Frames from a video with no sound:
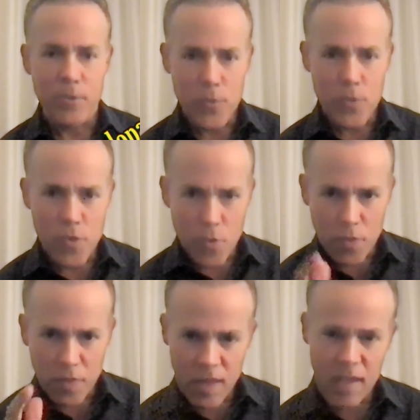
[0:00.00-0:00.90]
Do
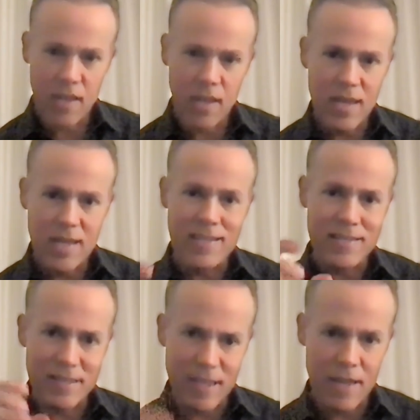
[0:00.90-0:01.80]
you think it's
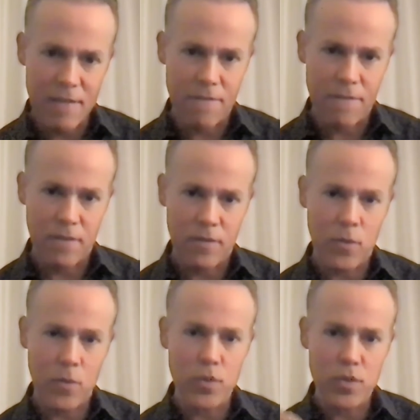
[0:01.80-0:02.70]
safe
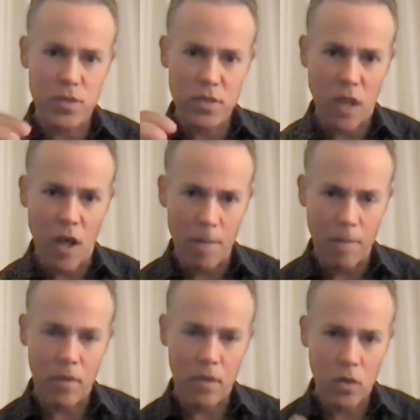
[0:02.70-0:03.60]
to
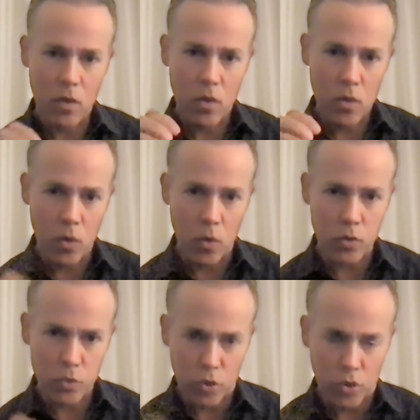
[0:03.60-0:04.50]
stop
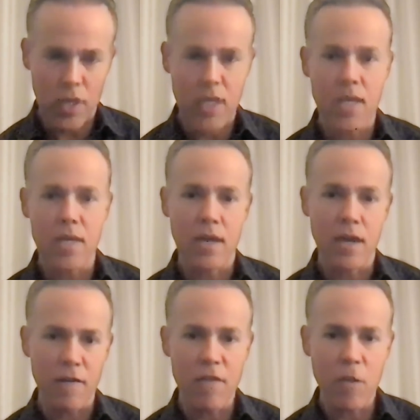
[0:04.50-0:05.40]
cold turkey,
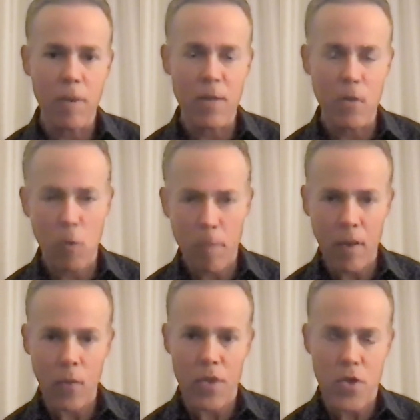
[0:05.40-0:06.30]
carbidopa
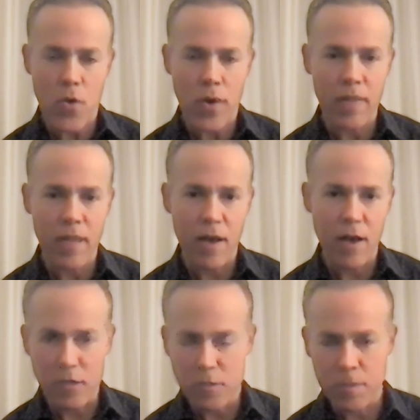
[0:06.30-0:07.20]
levodopa, when you are in the
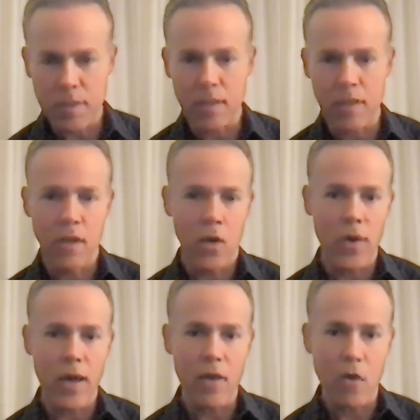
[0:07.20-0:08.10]
hospital
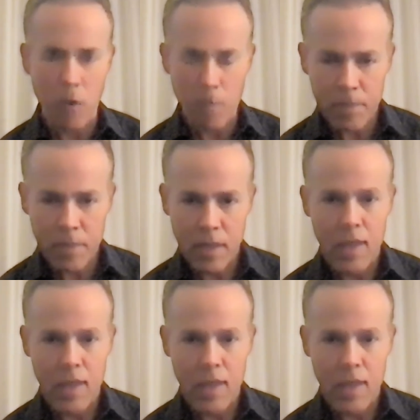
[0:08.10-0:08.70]
or at home?